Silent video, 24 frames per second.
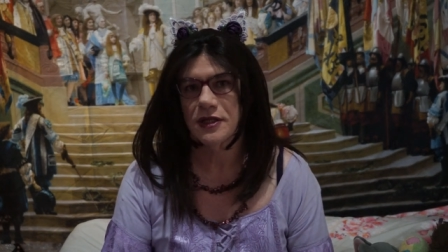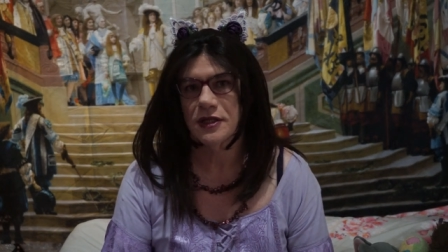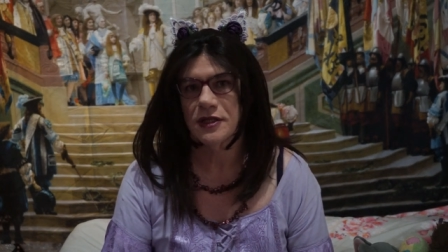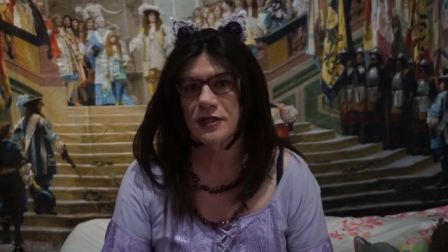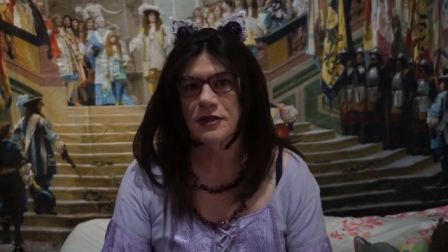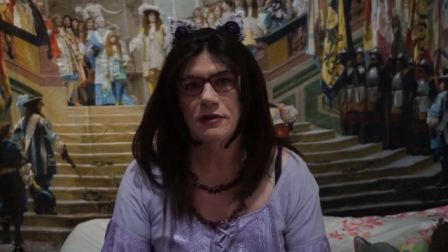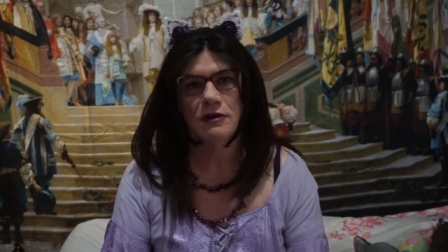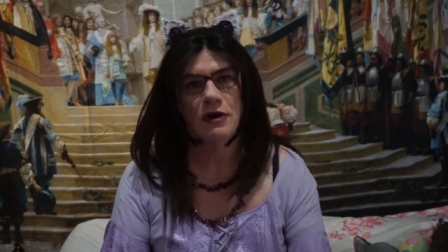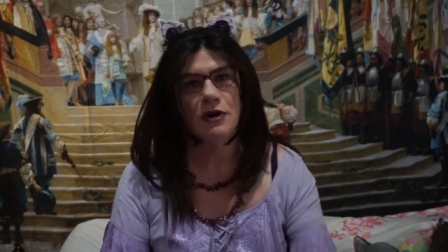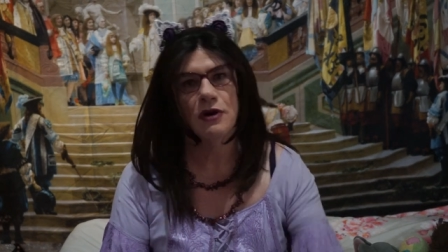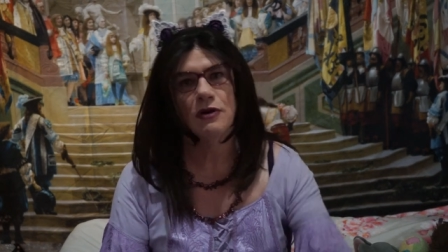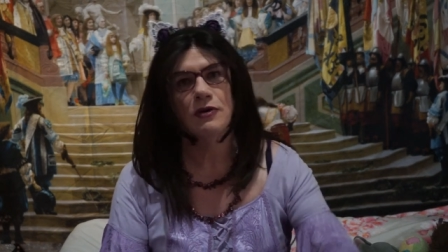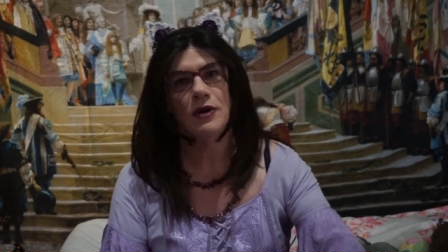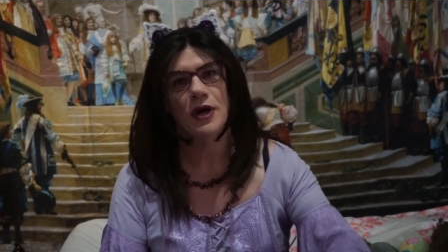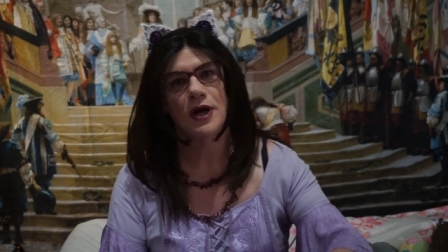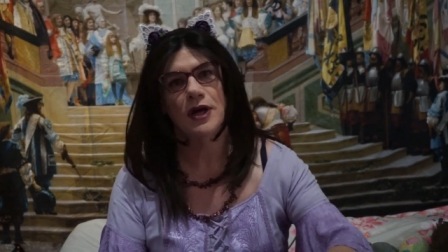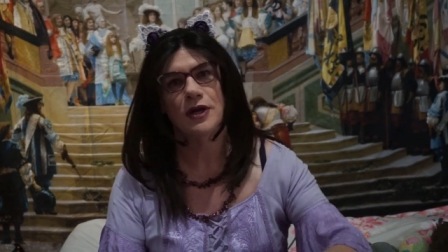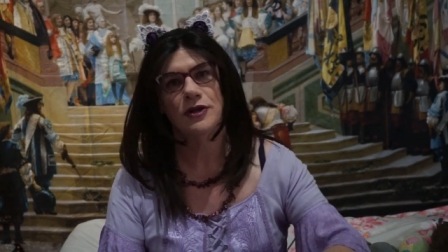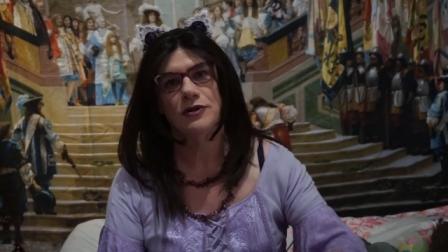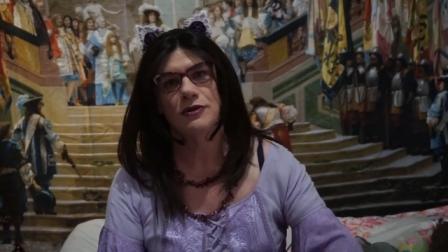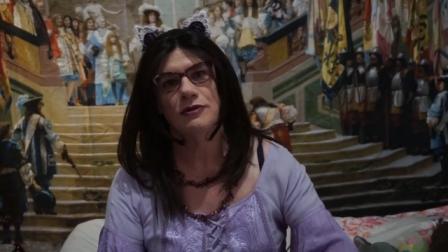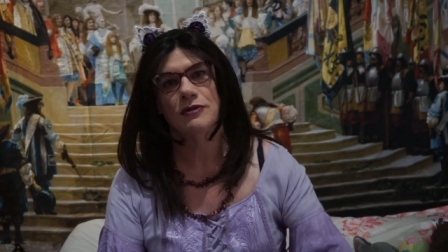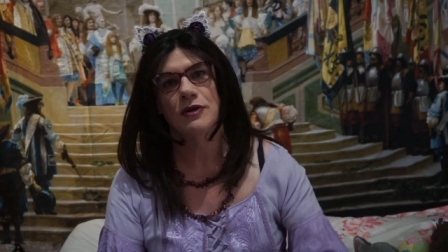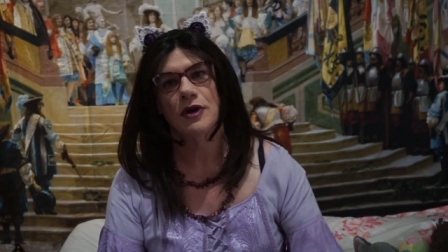to zero
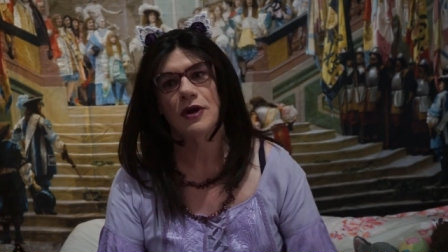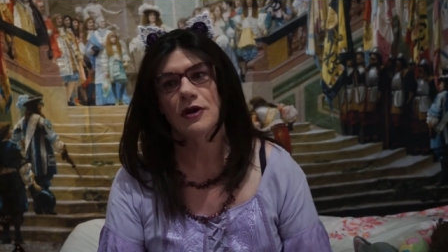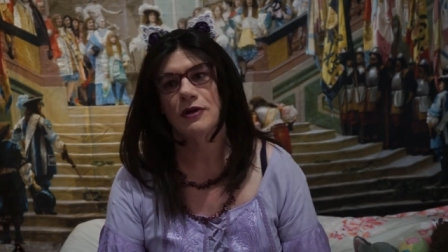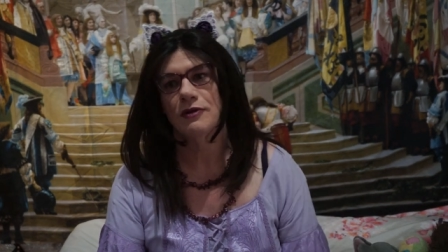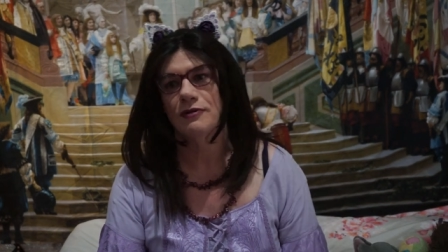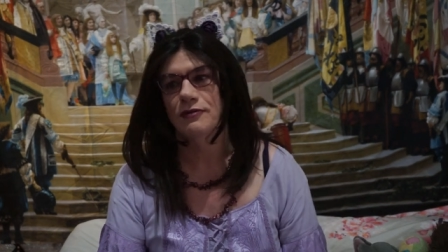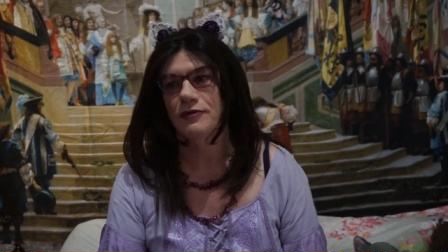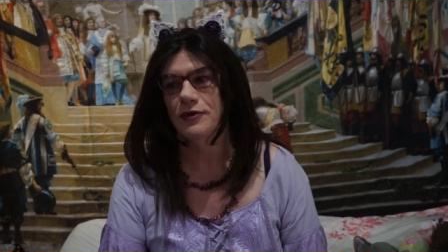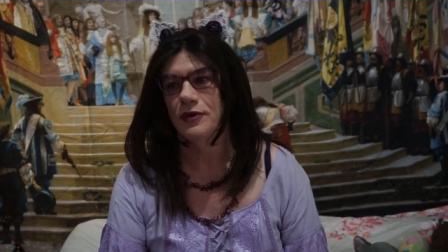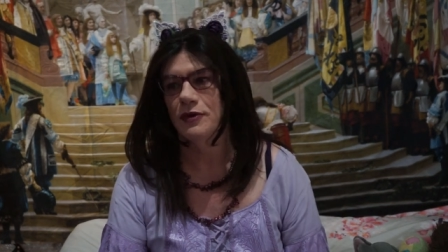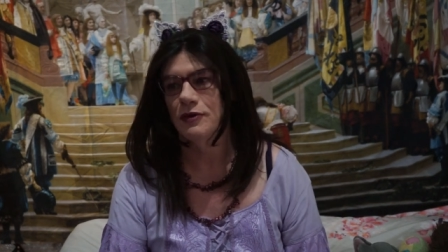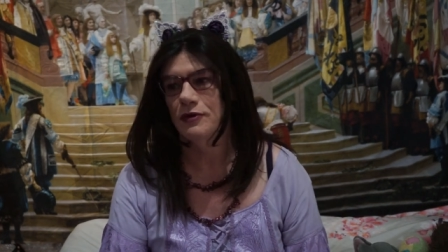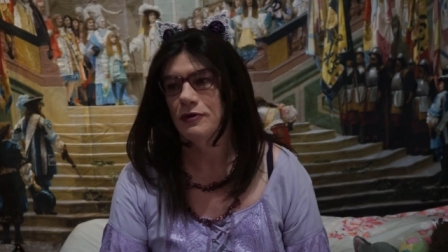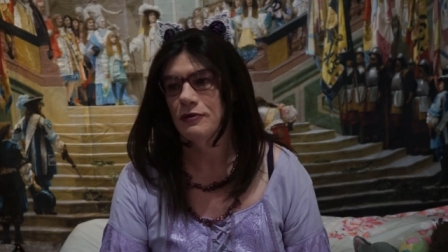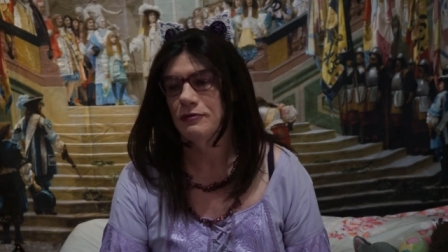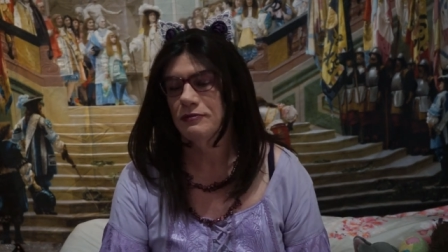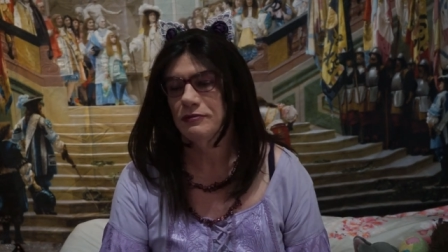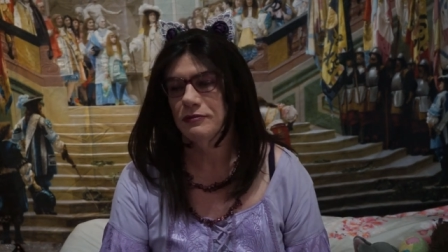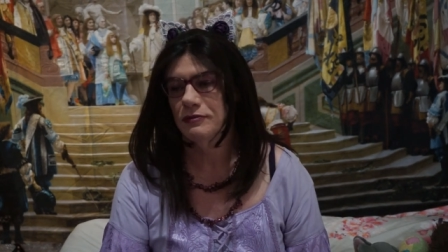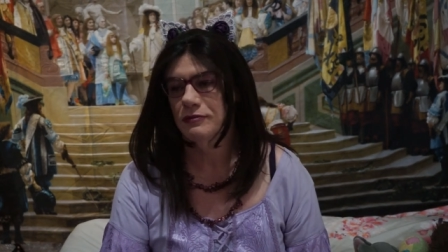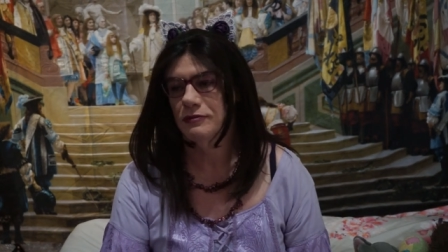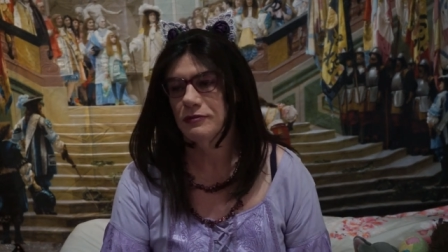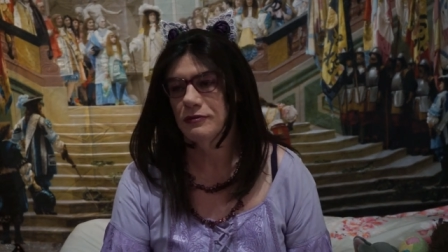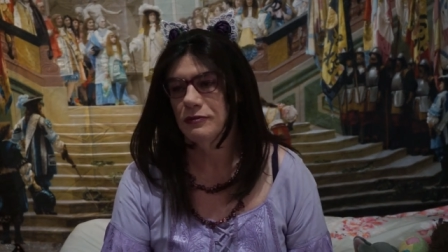and you kind of, you're
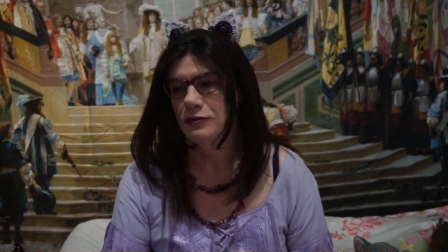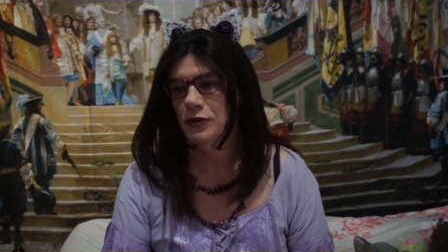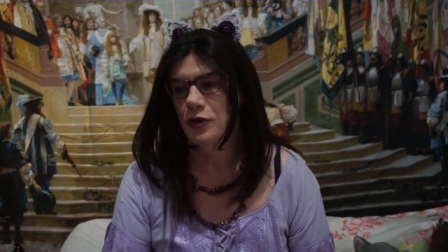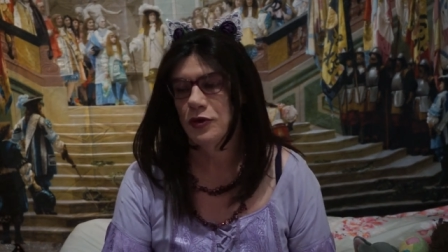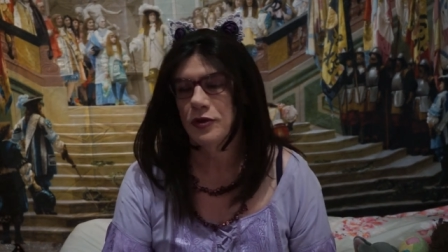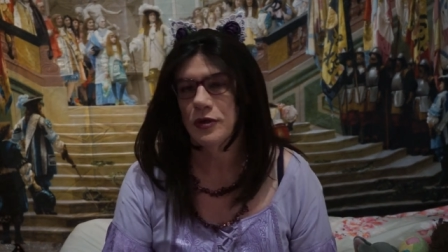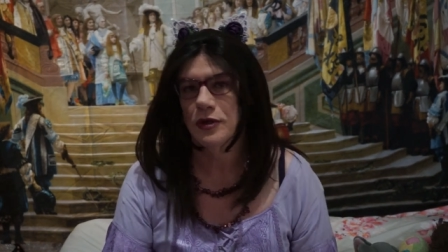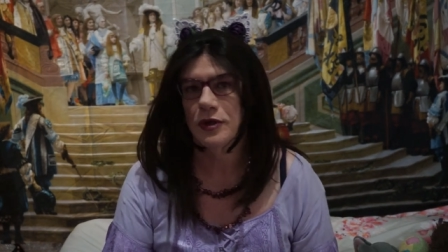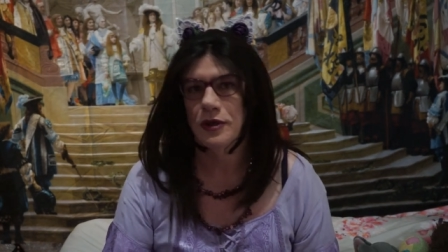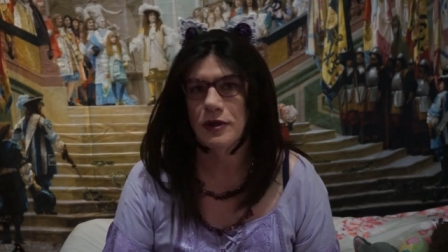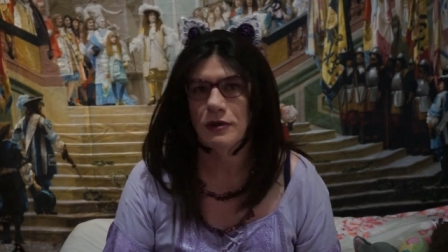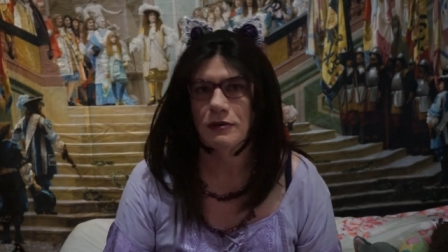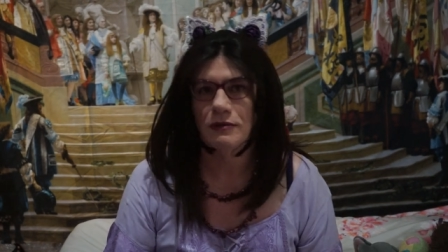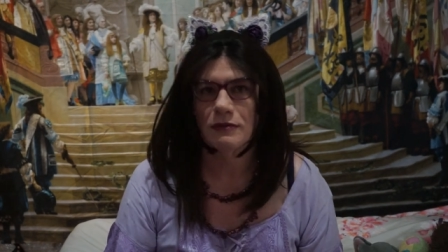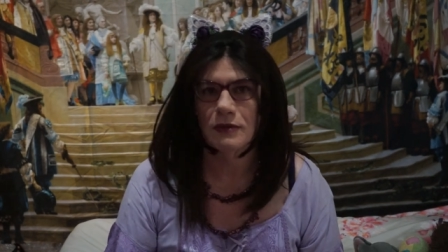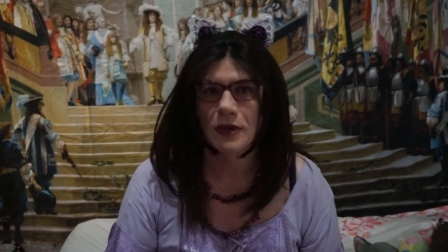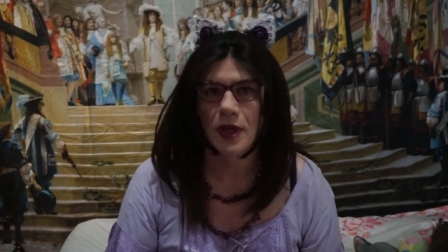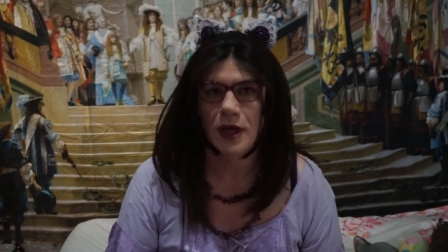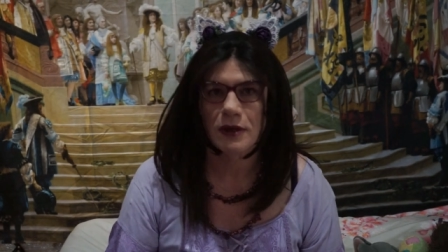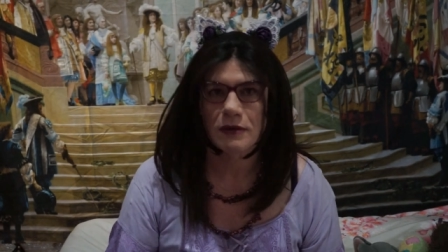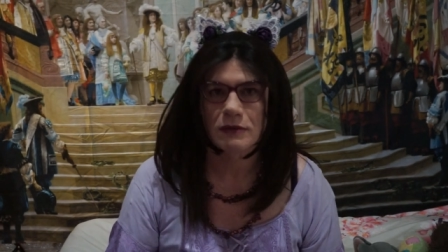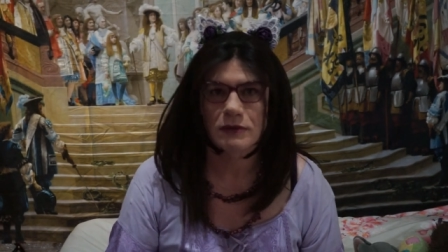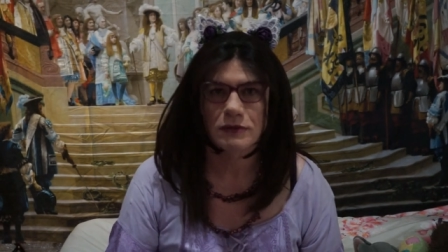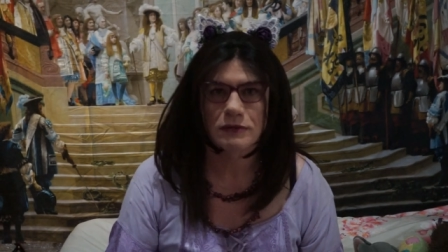wounded and
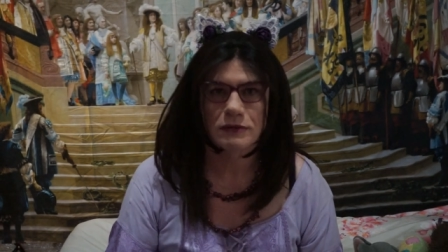like